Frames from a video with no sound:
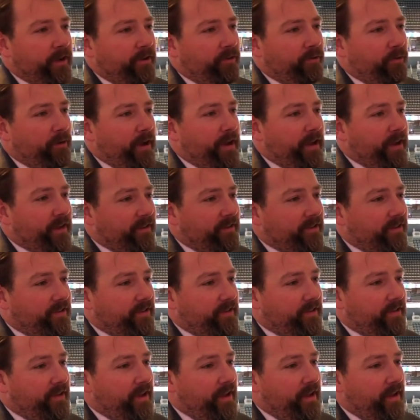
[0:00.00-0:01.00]

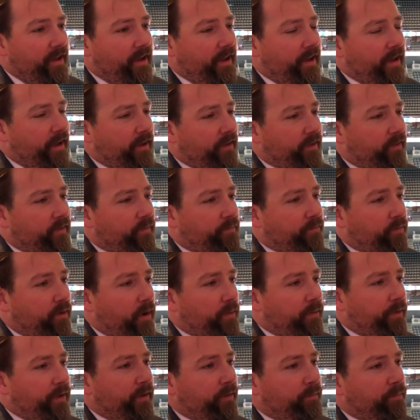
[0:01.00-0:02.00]
Andreas has
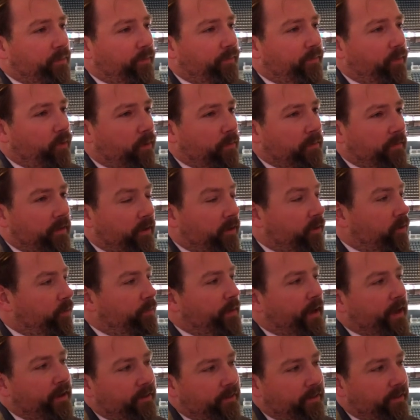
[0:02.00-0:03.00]
probably performed a little
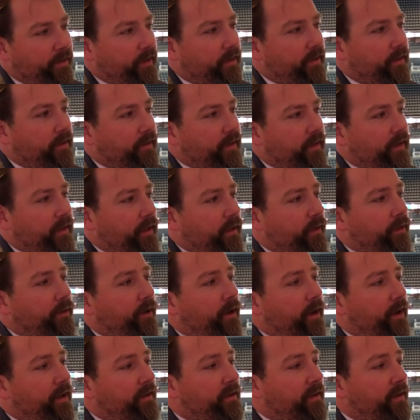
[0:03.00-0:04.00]
better than he
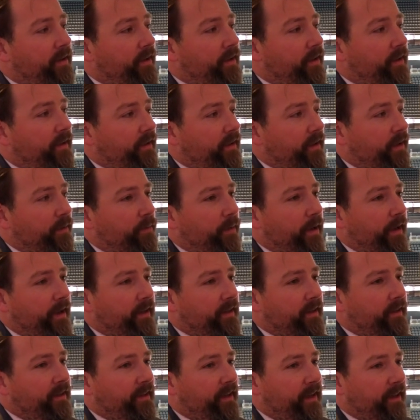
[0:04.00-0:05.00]
thought he
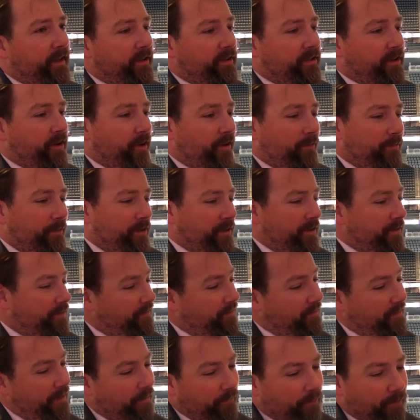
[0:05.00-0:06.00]
might in the NHL. I mean,
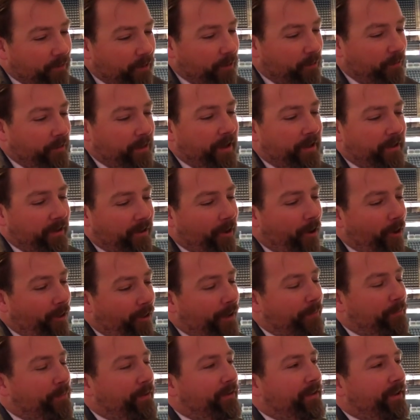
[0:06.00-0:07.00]
you never know. He had a call
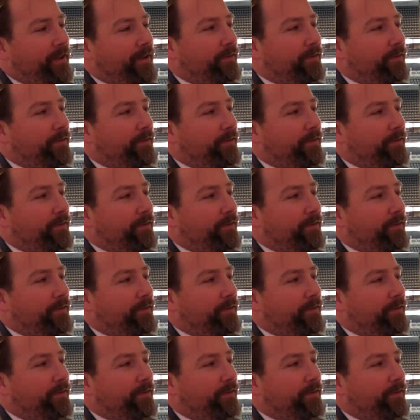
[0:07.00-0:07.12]
up at the